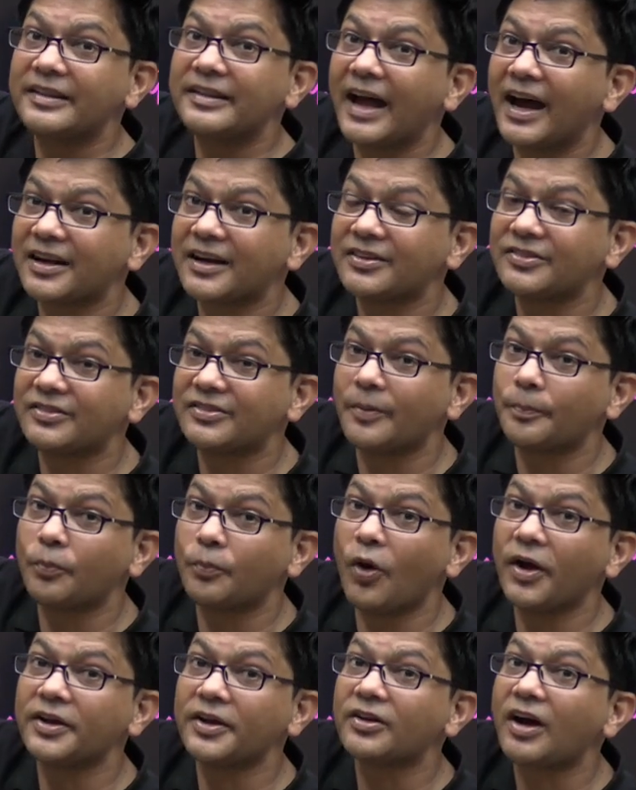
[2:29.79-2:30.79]
That is the
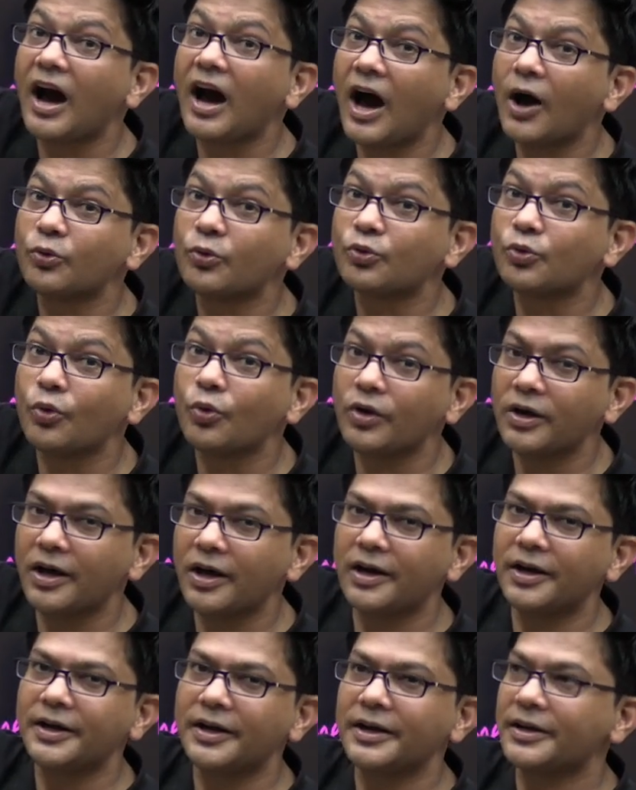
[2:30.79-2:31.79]
point how to
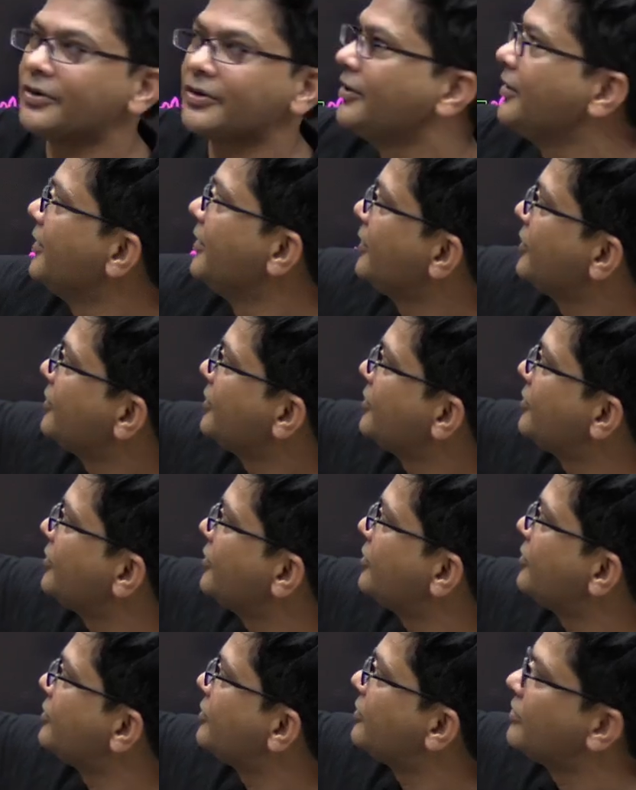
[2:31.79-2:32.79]
learn it. This
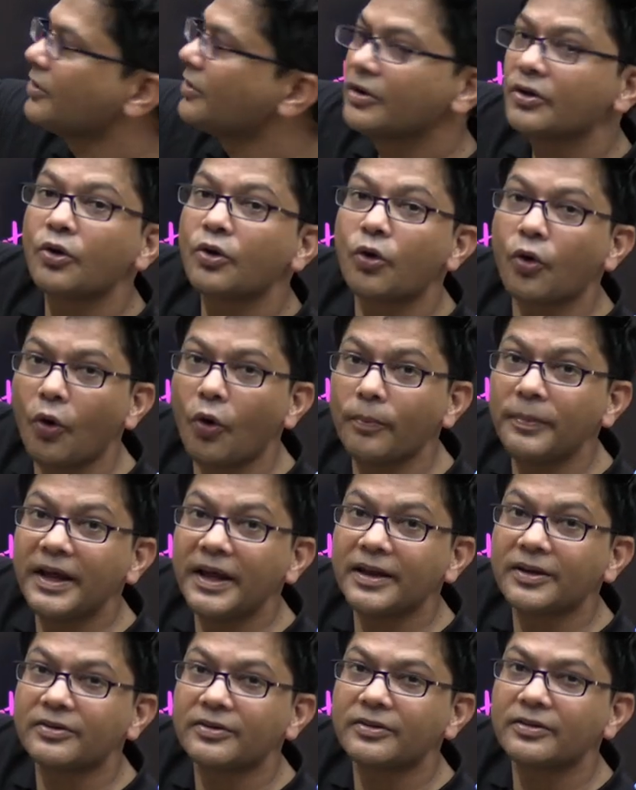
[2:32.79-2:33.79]
is
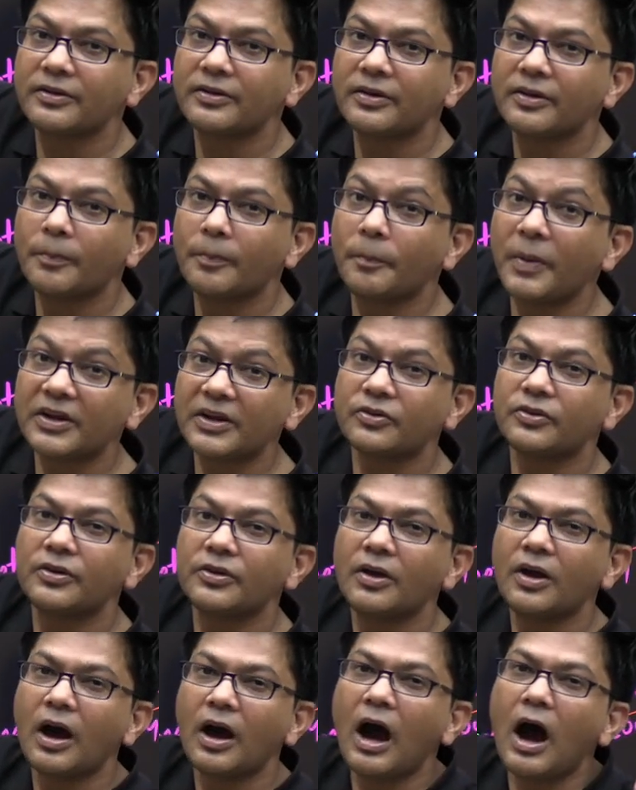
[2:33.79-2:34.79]
chromate. But
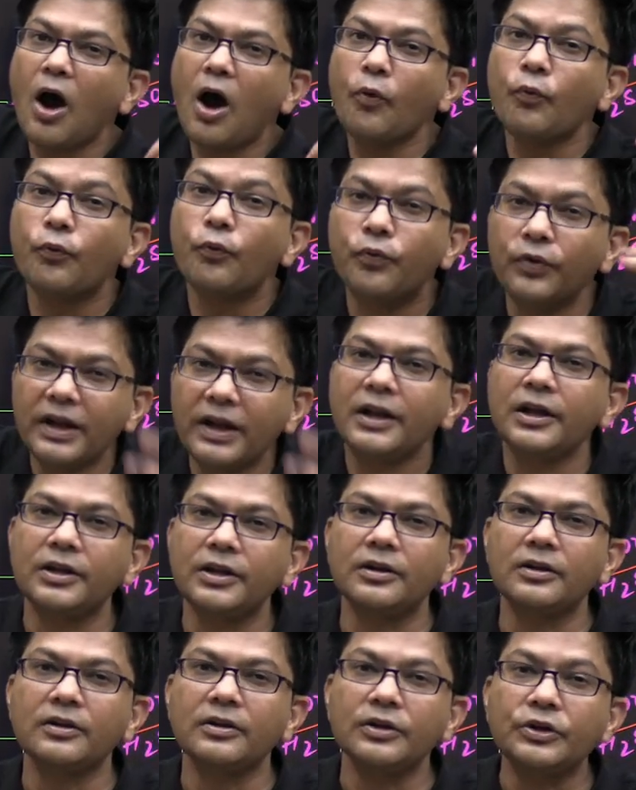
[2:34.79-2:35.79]
how will
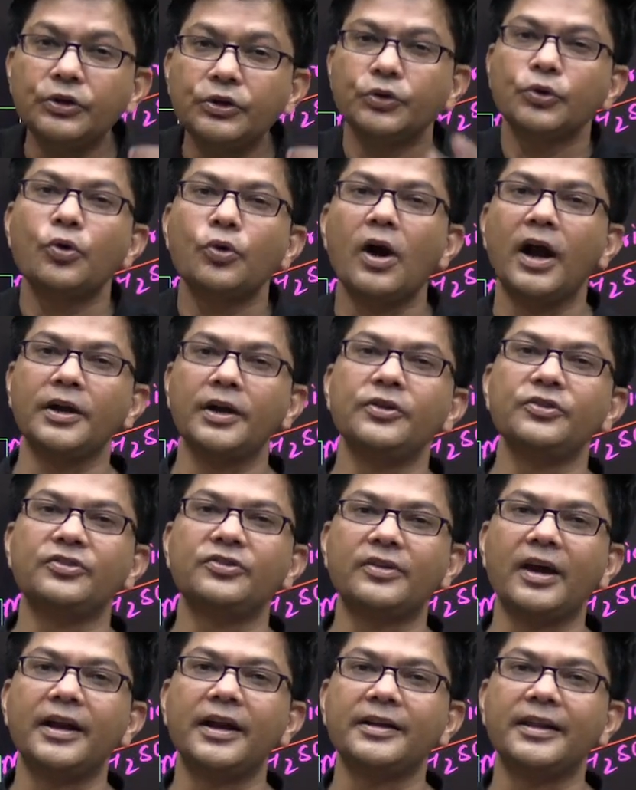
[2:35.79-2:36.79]
you
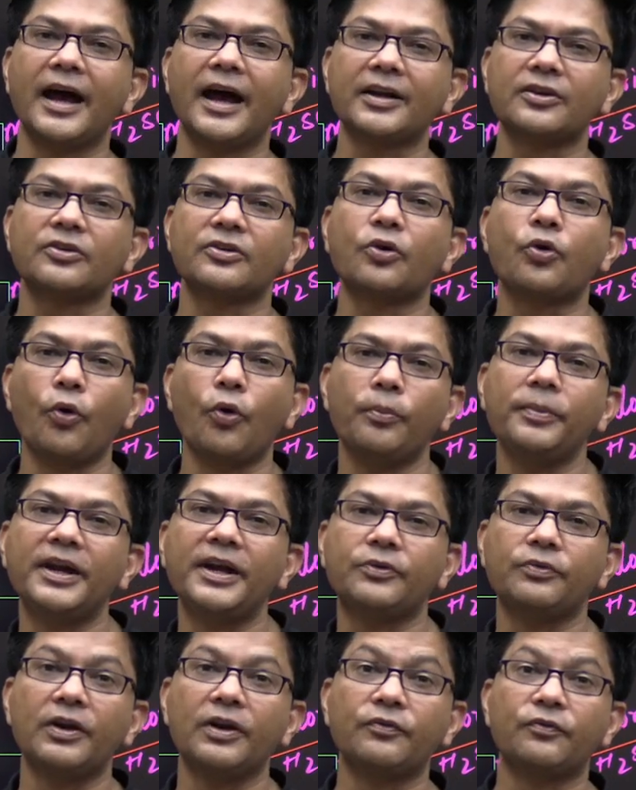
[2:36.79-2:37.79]
understand that
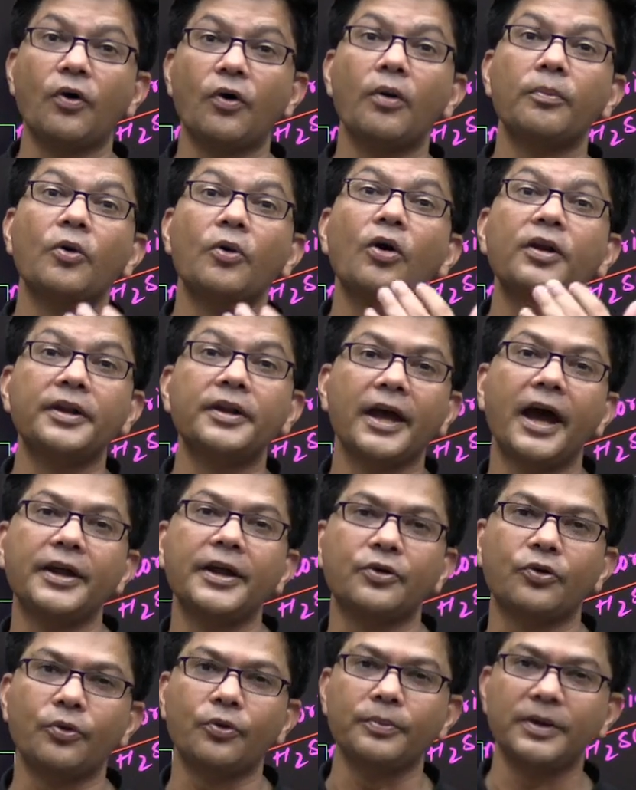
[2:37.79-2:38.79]
chromate will form or
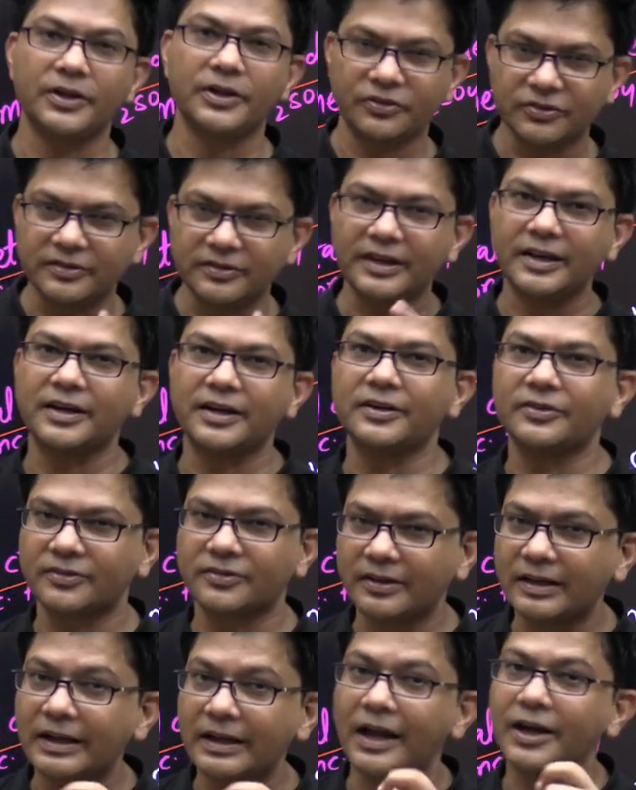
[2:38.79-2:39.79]
dichromate? See
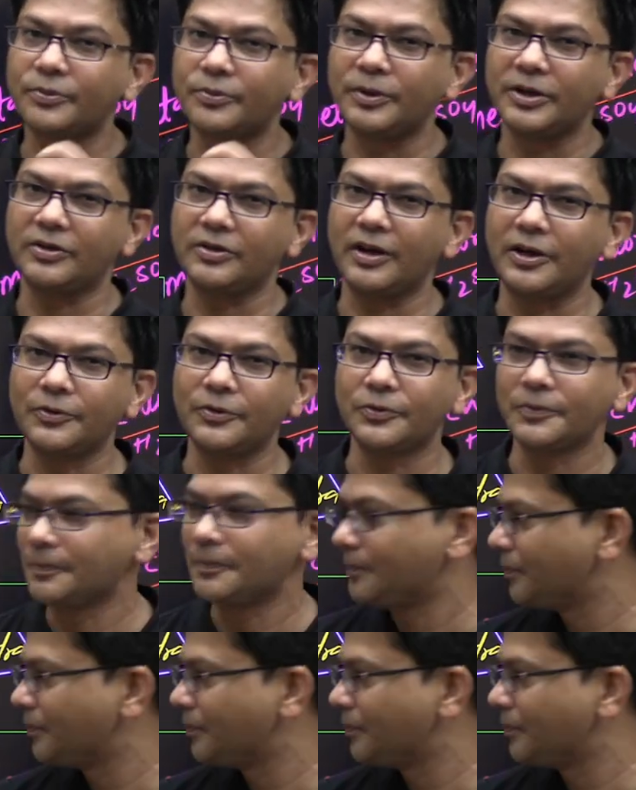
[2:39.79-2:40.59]
kids, let me tell you.